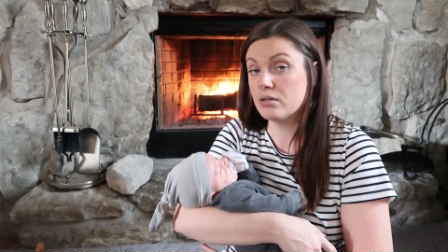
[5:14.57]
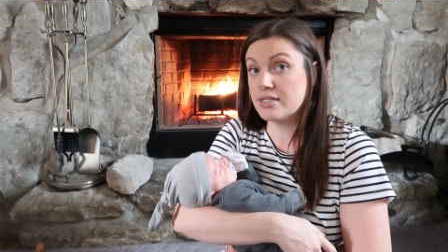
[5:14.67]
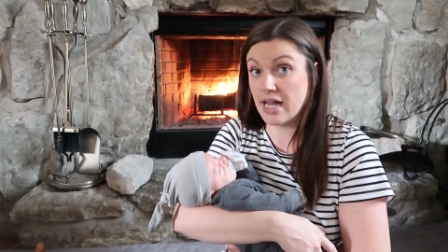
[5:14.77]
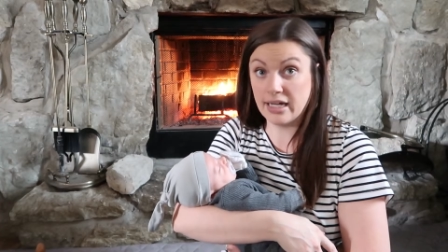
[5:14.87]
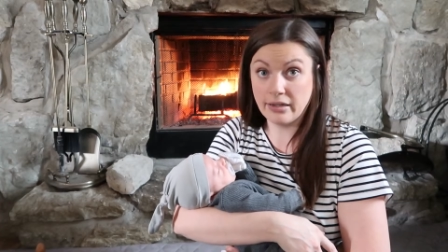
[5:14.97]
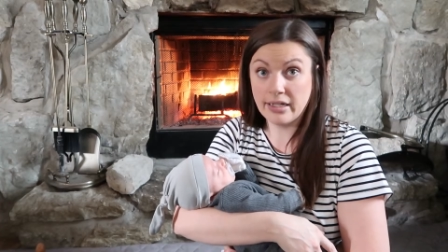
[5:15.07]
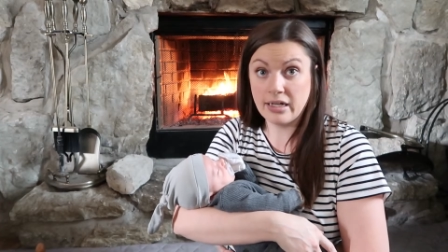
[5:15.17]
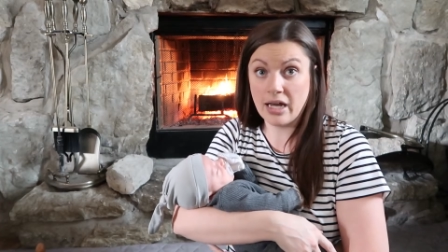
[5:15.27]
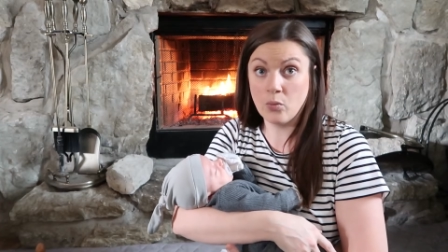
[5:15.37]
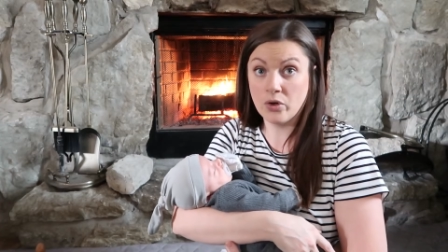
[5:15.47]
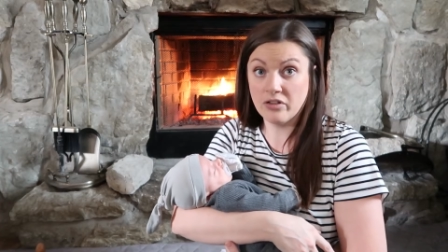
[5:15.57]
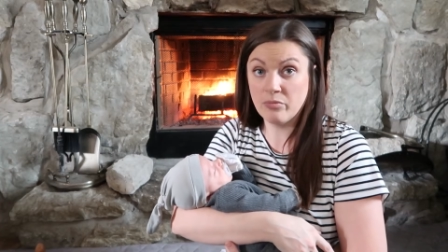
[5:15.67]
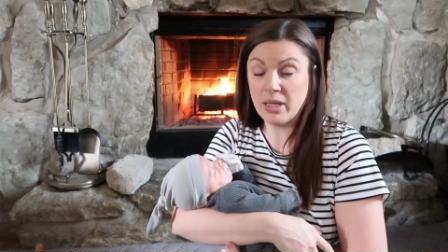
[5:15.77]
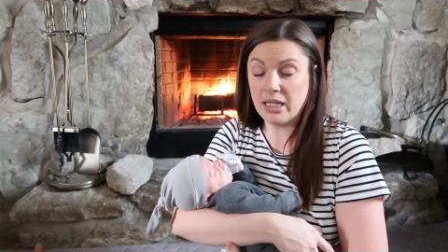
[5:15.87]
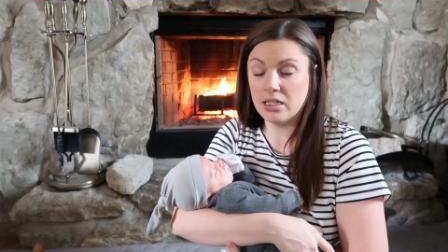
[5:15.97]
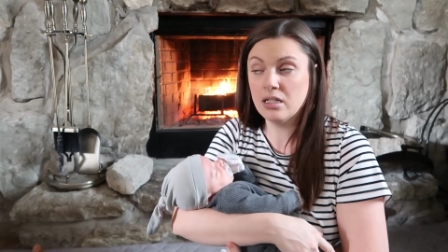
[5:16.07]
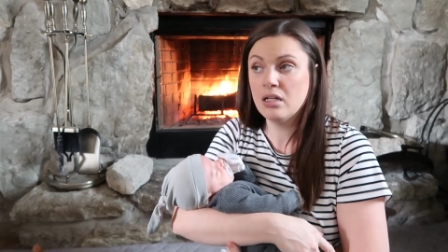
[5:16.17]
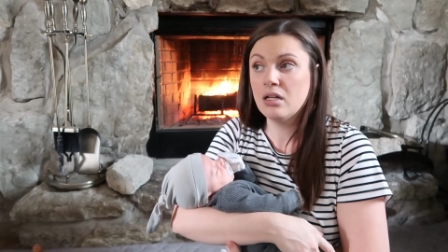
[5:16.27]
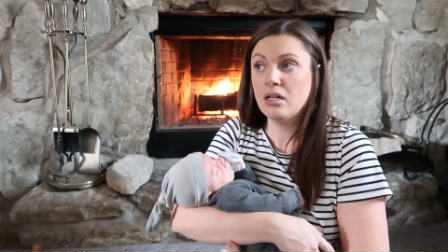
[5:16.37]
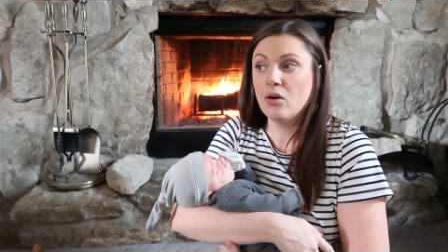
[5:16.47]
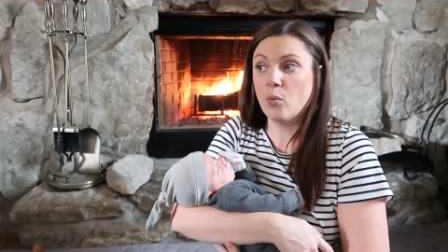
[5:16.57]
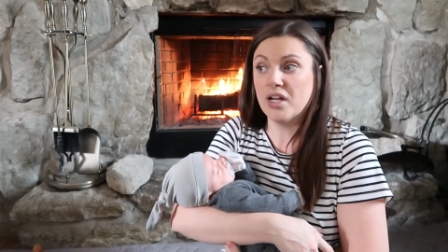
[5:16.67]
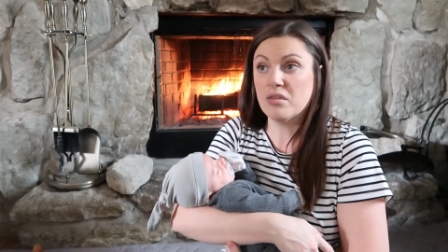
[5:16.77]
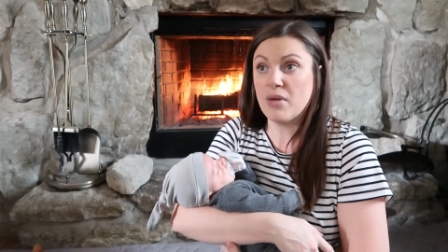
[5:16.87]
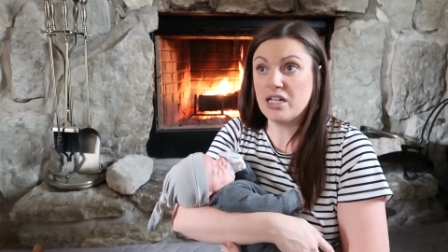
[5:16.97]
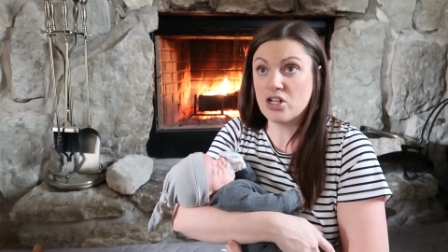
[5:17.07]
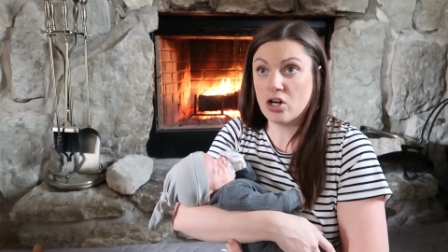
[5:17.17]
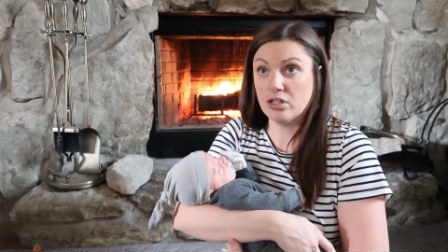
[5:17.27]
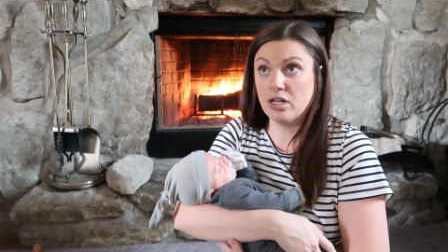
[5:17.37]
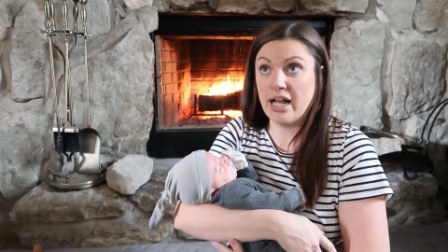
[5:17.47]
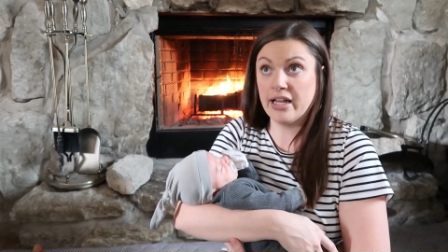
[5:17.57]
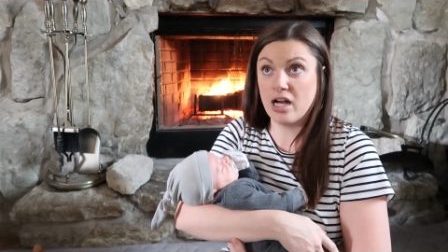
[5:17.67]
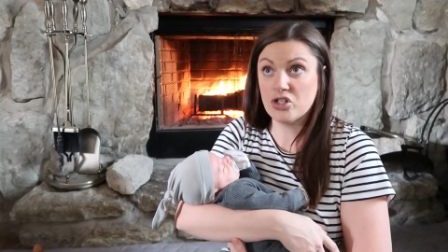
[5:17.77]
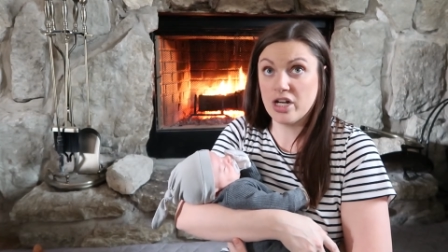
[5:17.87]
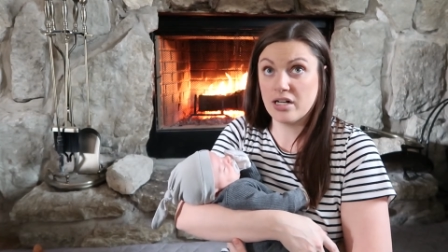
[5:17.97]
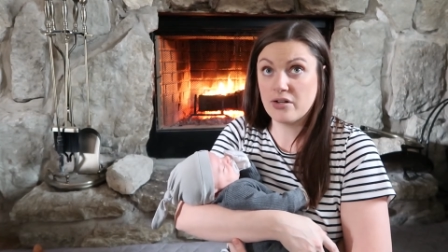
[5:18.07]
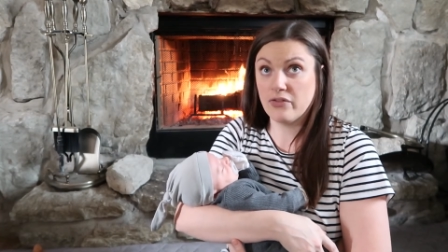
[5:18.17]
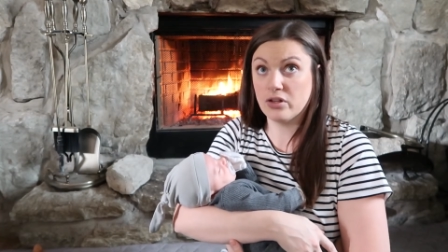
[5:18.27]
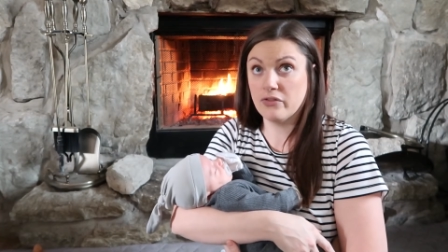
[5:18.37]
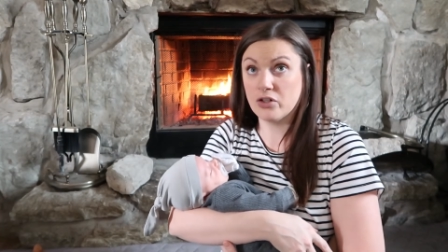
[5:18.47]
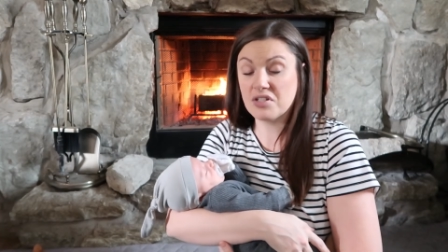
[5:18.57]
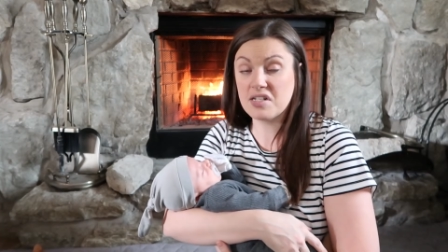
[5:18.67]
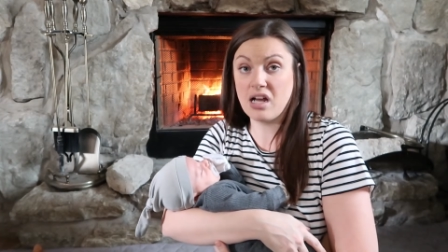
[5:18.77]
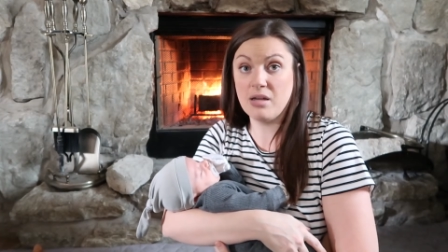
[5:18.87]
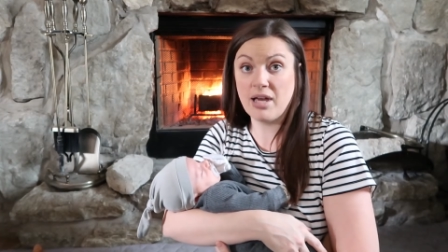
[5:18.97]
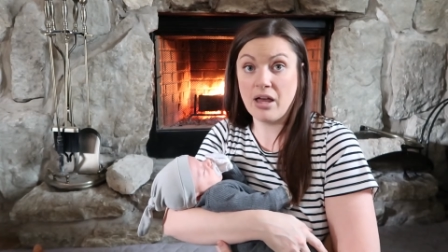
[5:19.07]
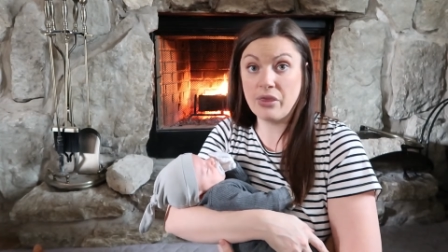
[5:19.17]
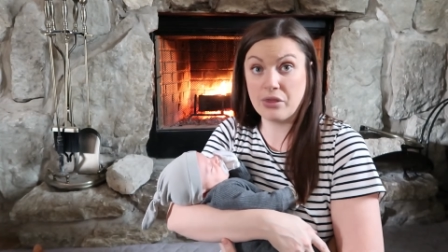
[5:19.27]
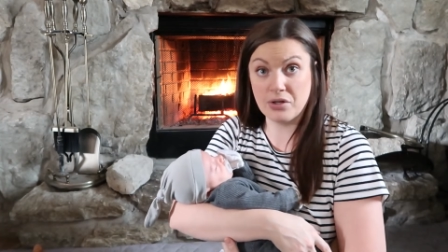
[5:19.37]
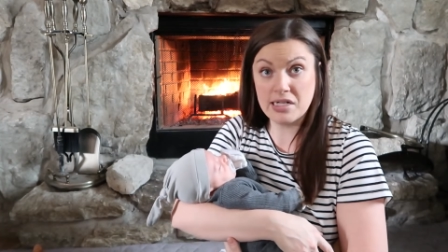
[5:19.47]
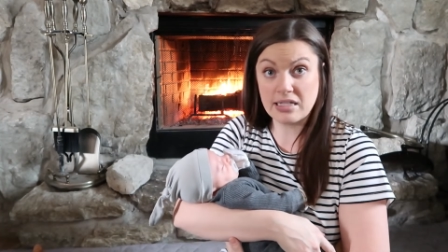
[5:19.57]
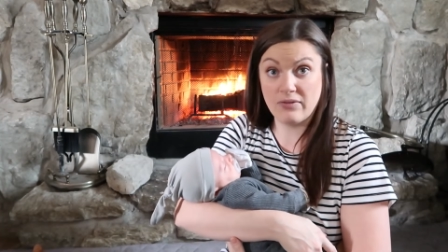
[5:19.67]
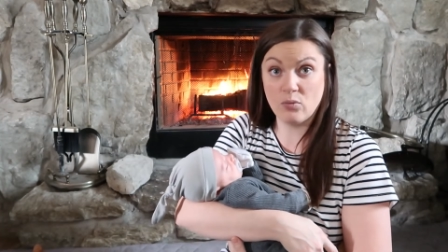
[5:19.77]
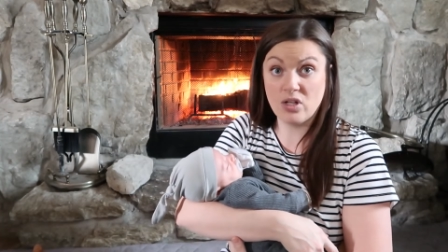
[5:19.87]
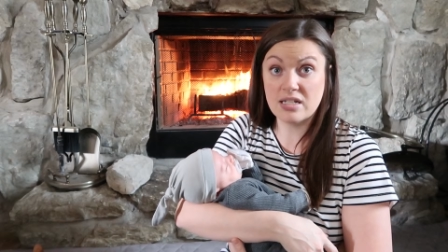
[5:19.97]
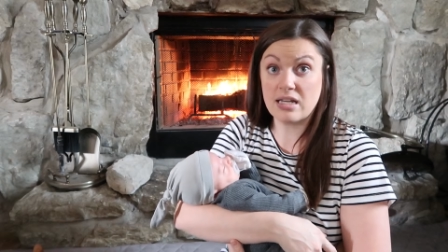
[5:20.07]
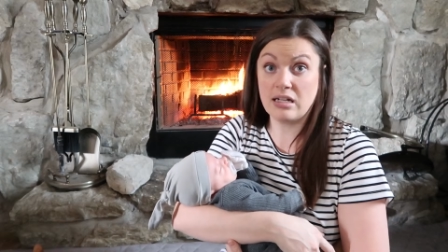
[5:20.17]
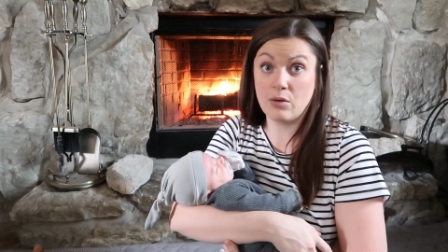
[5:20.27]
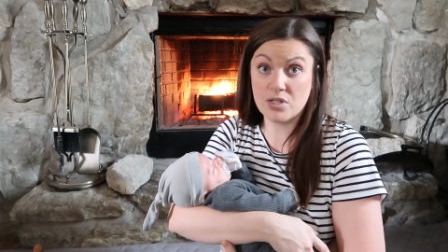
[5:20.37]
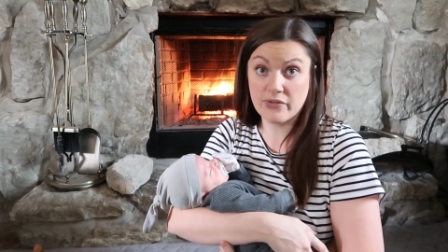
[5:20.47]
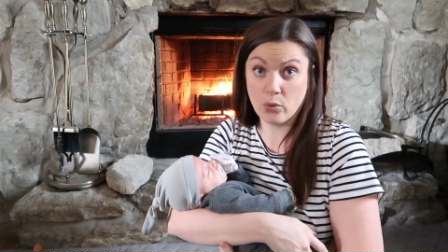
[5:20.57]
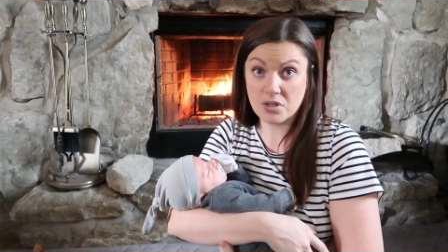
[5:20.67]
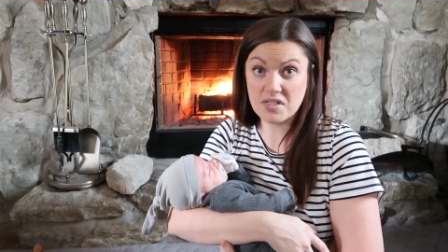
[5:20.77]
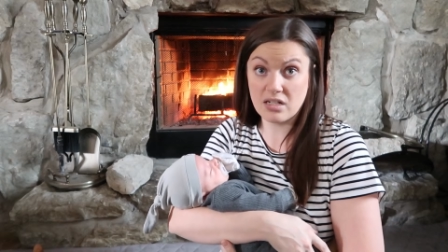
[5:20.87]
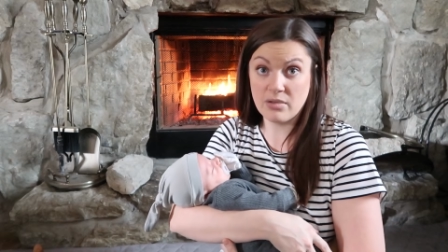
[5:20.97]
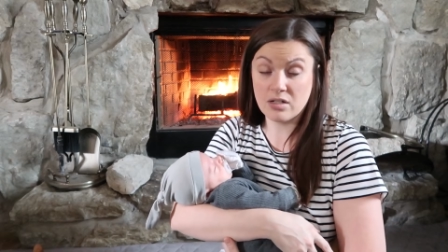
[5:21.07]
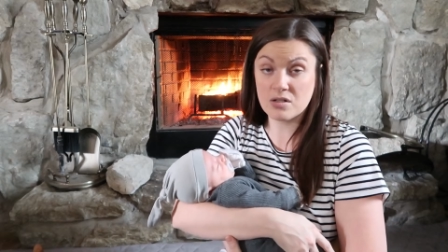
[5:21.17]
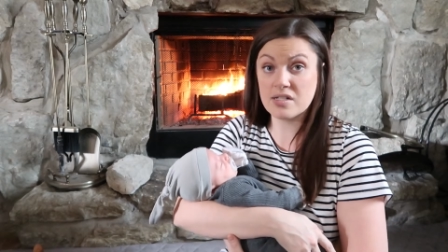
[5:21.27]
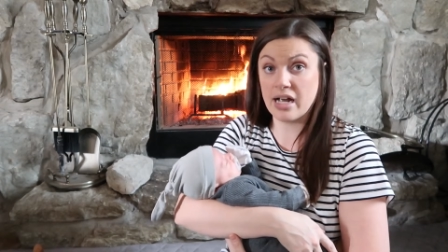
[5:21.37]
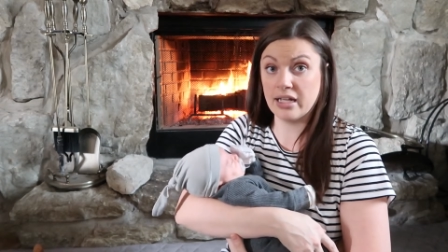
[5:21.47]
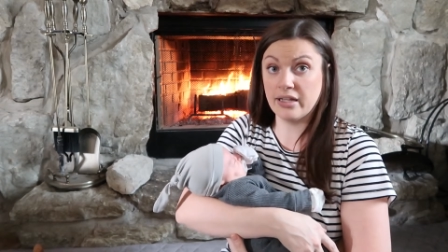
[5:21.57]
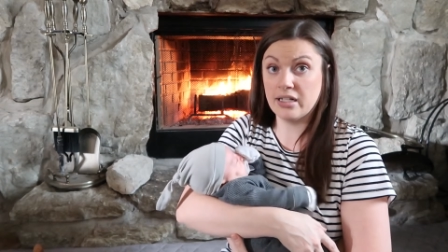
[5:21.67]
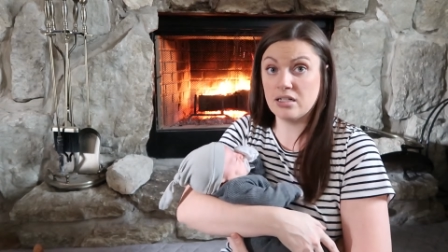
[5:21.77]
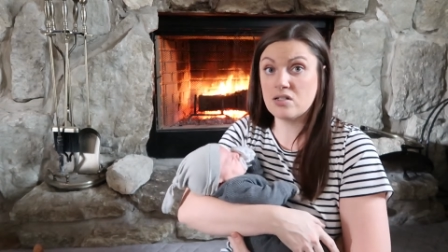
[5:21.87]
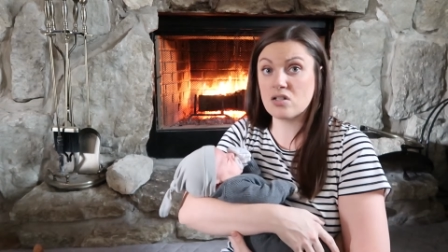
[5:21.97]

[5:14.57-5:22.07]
dilated I would have been. With my daughter, I got checked for the first time at 37 weeks and I was four centimeters dilated.